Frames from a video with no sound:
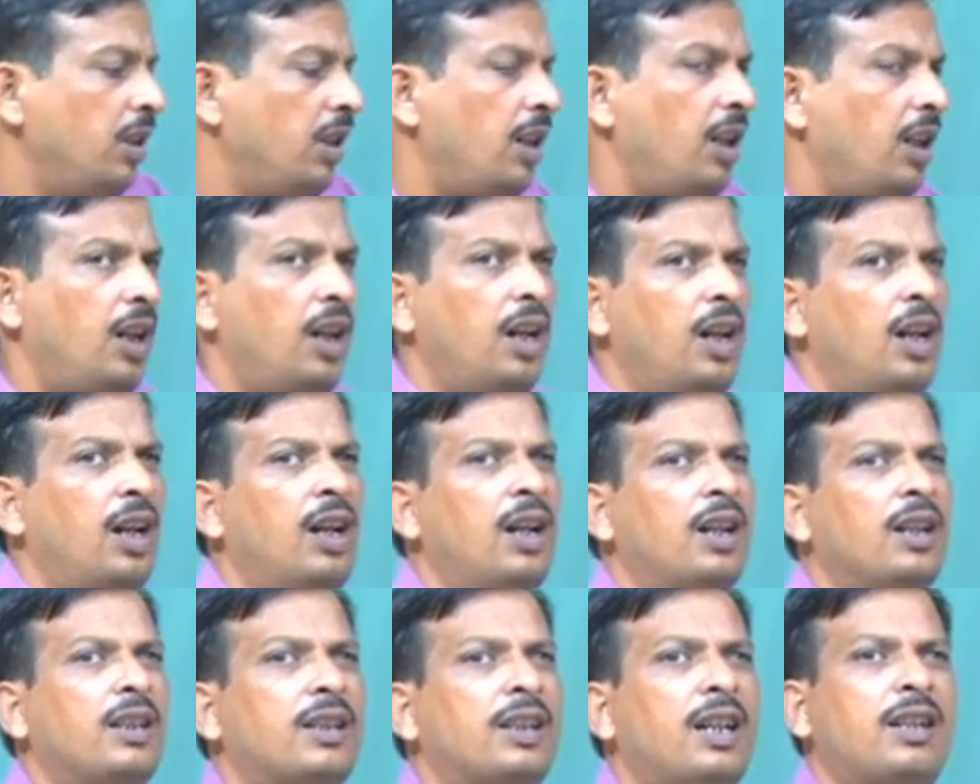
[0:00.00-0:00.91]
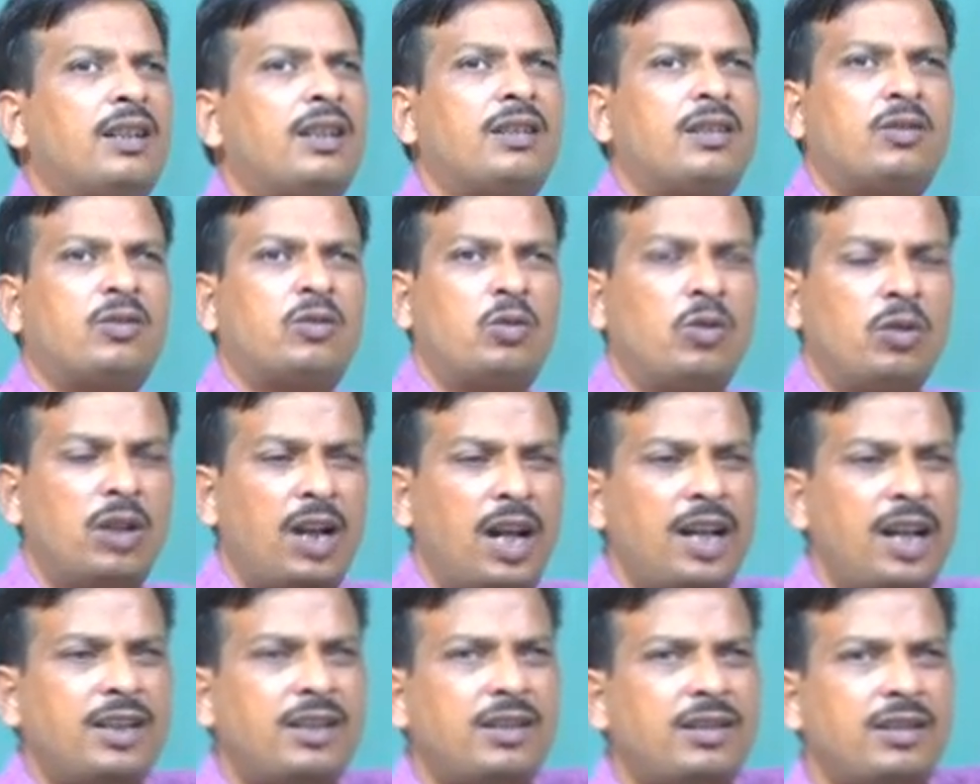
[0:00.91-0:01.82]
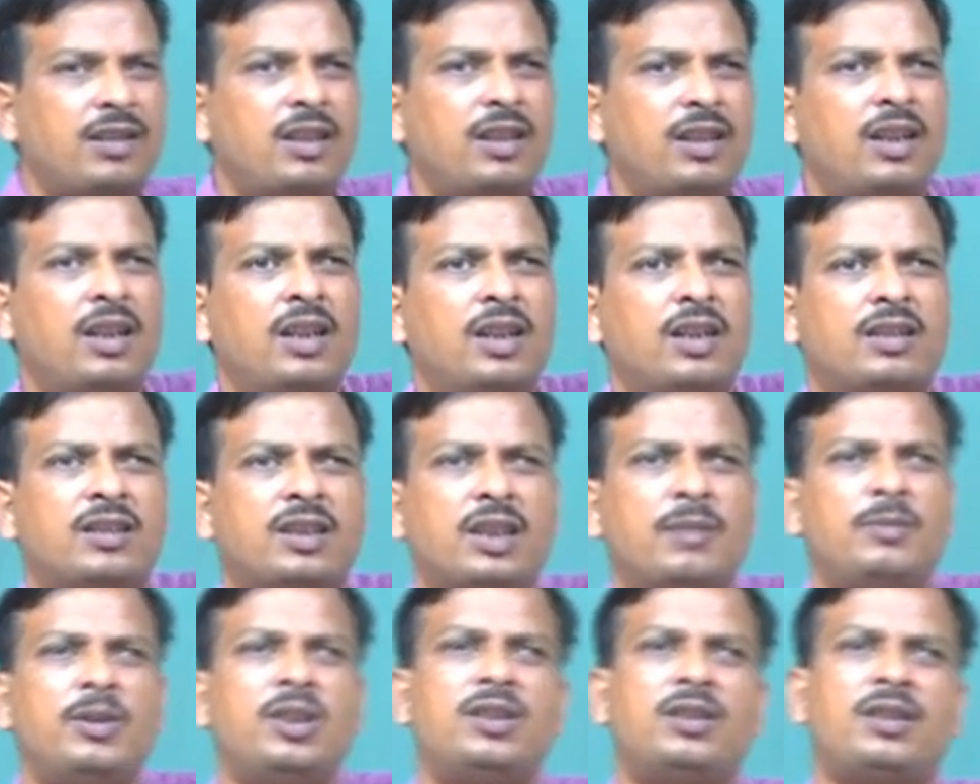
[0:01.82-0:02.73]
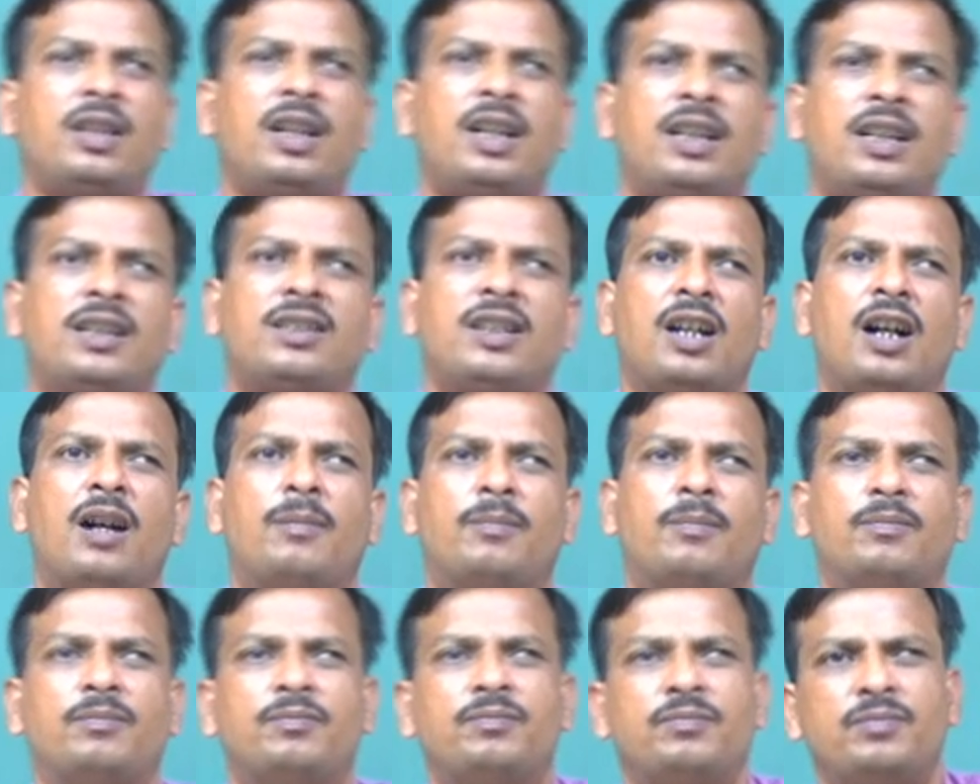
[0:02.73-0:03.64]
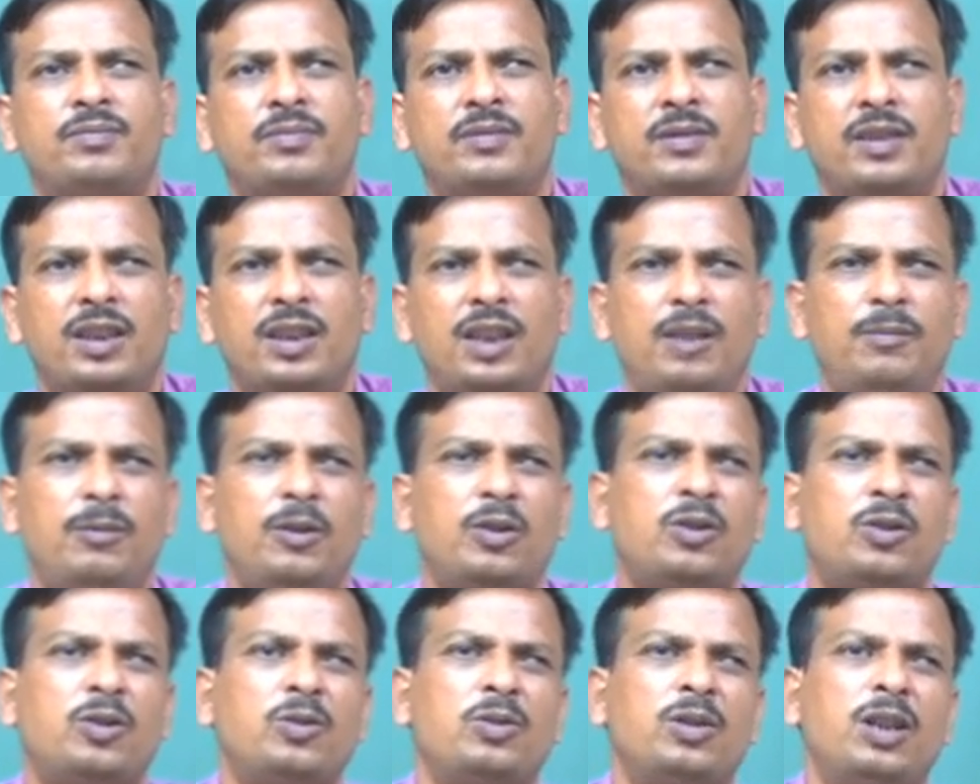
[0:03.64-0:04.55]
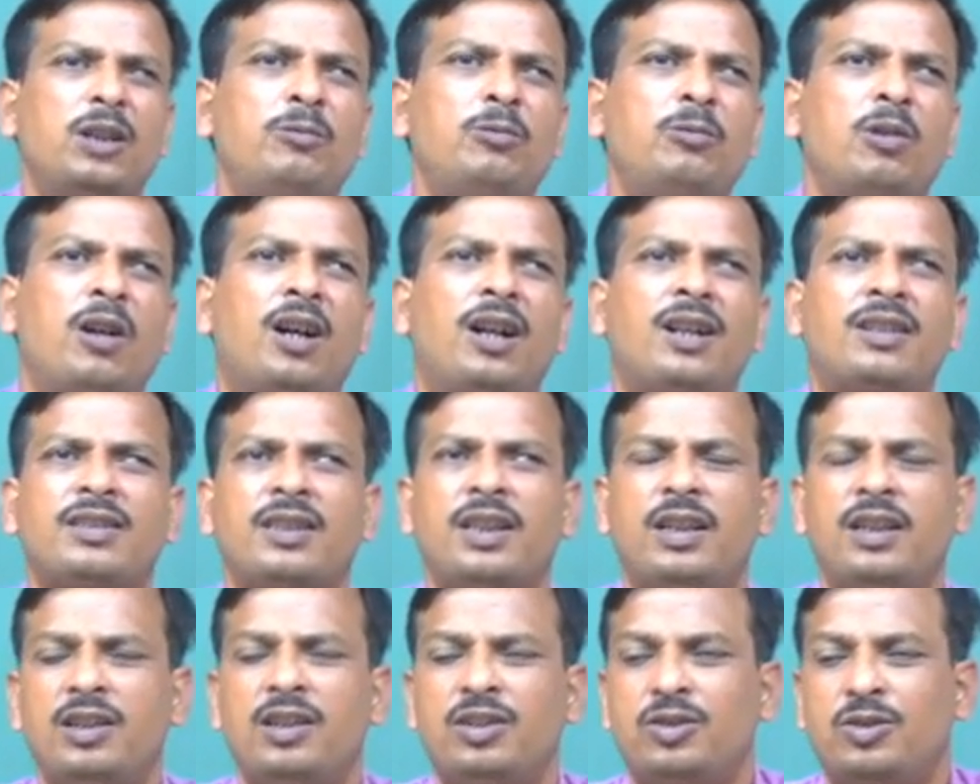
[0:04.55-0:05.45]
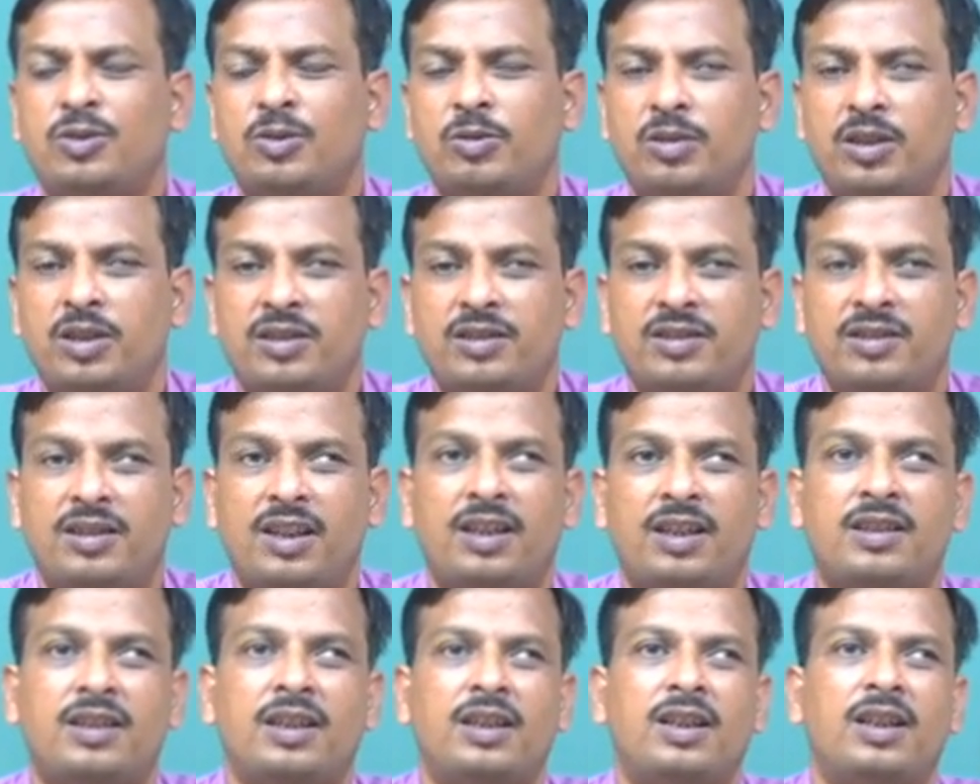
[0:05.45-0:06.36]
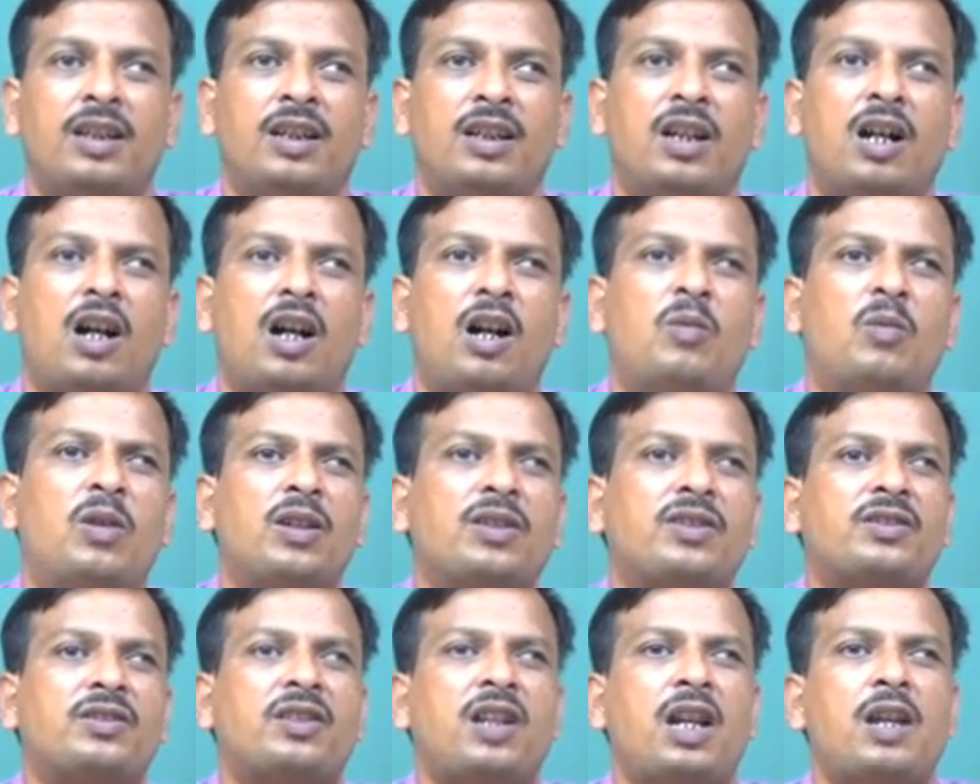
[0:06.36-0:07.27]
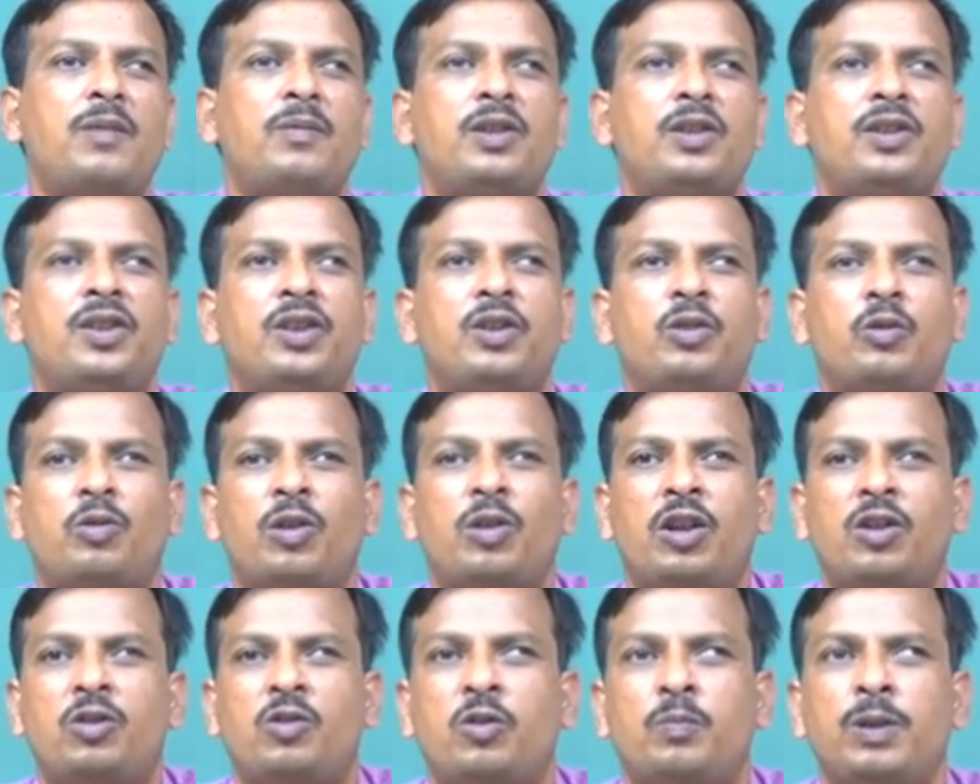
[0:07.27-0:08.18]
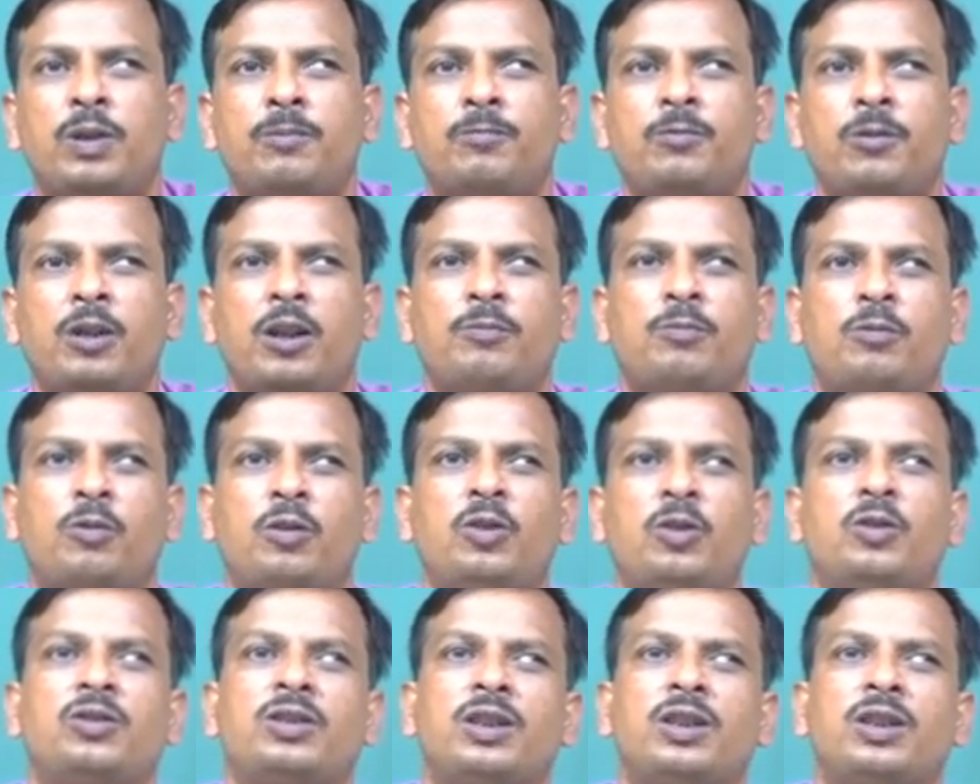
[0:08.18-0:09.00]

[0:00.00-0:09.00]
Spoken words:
that today's semester exam, if you ask any students that how much time is required to prepare for your